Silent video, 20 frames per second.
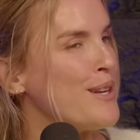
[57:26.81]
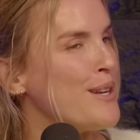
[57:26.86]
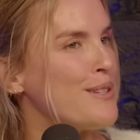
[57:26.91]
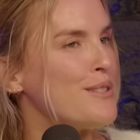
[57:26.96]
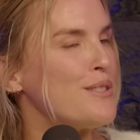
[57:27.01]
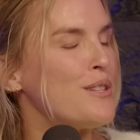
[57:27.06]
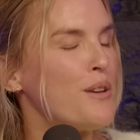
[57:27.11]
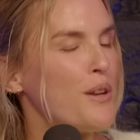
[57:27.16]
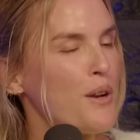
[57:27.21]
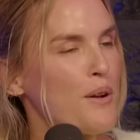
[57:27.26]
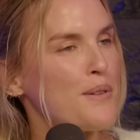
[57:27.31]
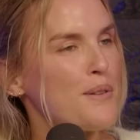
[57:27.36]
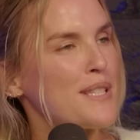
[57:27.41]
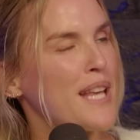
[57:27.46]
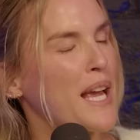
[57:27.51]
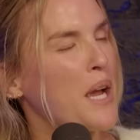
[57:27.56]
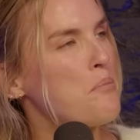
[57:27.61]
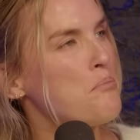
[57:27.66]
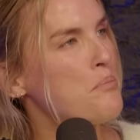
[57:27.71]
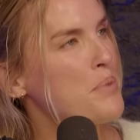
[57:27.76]
So you know, it's
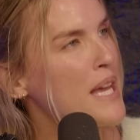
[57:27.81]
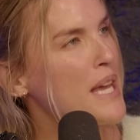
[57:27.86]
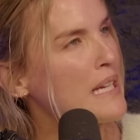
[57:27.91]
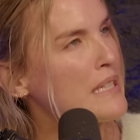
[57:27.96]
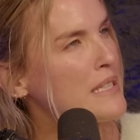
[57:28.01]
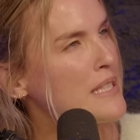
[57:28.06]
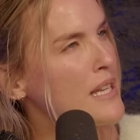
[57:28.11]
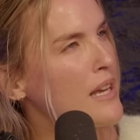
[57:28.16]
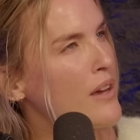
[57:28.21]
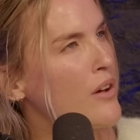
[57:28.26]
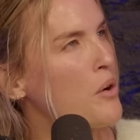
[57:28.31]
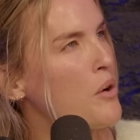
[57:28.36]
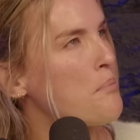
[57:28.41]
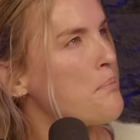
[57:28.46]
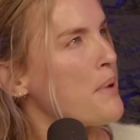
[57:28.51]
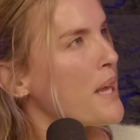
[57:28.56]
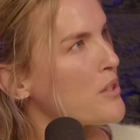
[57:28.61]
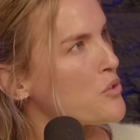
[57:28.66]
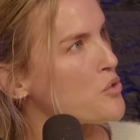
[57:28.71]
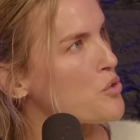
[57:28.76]
like a big deal,
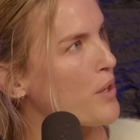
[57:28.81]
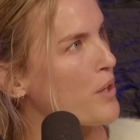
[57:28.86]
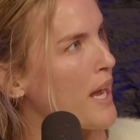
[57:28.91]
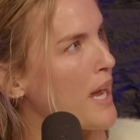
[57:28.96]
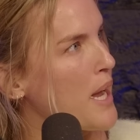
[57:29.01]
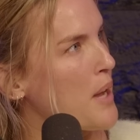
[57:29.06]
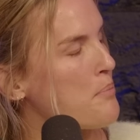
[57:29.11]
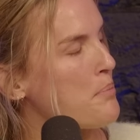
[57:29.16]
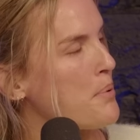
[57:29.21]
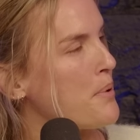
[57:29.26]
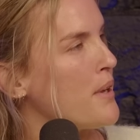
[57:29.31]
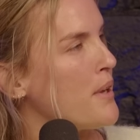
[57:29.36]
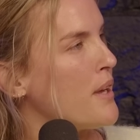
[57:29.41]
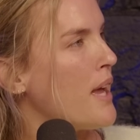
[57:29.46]
big trip,